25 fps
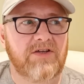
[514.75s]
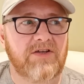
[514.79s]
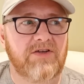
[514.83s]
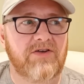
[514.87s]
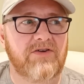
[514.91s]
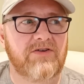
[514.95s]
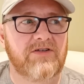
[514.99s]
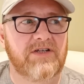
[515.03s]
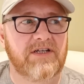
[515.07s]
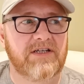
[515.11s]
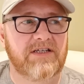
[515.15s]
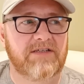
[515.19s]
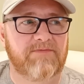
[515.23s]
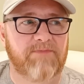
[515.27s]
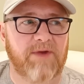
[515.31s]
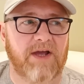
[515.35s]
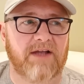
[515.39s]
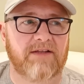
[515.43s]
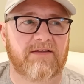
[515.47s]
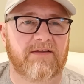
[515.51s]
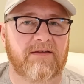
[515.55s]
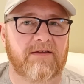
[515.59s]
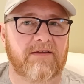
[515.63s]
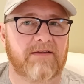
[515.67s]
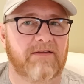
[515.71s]
Usually
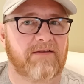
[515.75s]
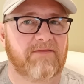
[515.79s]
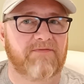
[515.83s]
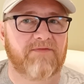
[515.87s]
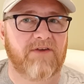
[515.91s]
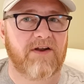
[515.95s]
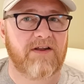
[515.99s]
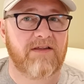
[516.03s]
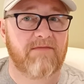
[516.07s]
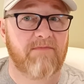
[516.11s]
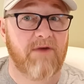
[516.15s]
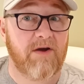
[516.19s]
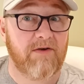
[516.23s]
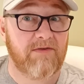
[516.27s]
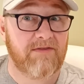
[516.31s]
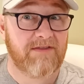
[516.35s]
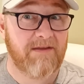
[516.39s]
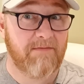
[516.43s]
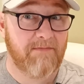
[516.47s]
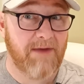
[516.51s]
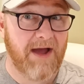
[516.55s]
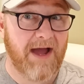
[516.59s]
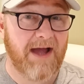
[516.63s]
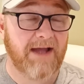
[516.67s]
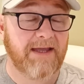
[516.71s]
expect the front of the mouth
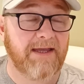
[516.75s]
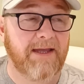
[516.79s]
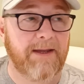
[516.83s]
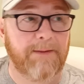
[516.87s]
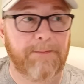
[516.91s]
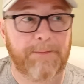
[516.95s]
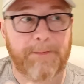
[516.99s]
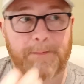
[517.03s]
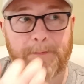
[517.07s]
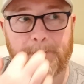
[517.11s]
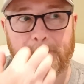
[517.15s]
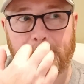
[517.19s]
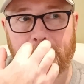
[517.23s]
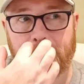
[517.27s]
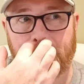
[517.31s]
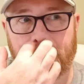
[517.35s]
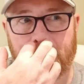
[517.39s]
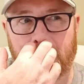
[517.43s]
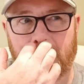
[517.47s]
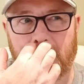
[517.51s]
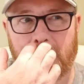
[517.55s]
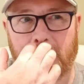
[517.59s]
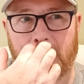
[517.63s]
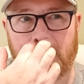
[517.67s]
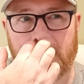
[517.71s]
to bang you
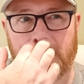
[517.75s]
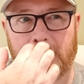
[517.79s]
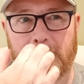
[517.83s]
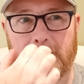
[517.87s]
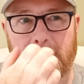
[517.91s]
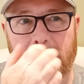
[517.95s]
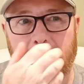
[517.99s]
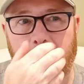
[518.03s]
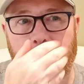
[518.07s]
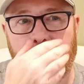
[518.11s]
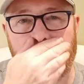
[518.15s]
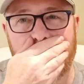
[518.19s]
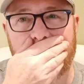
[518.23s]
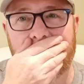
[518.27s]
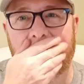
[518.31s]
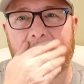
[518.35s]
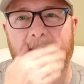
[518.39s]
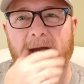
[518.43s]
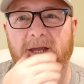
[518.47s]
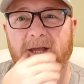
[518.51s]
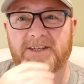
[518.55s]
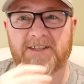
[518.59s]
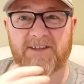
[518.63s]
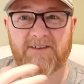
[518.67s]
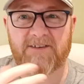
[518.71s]
when you get
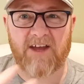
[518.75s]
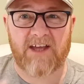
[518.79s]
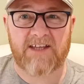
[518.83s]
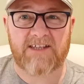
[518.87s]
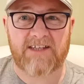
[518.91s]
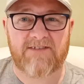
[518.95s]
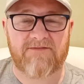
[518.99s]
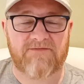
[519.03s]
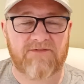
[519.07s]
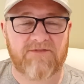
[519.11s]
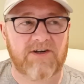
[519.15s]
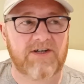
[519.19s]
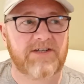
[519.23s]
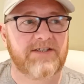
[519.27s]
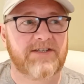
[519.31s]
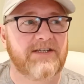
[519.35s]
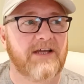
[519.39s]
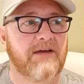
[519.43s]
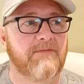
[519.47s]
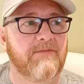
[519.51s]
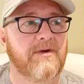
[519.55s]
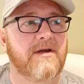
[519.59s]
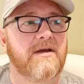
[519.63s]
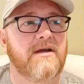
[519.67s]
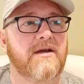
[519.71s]
that as a first
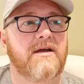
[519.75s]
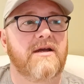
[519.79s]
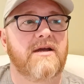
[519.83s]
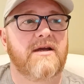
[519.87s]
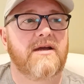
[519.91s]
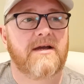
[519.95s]
sip,